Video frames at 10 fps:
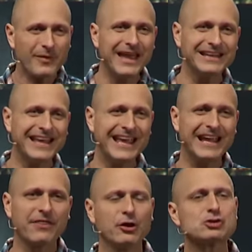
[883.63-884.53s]
and
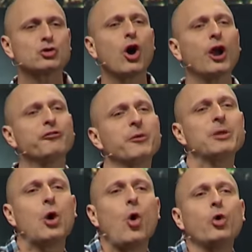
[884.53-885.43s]
king, and they're drawn from
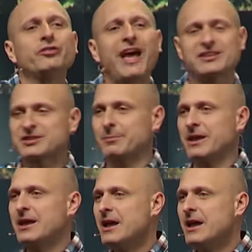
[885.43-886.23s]
the Old Testament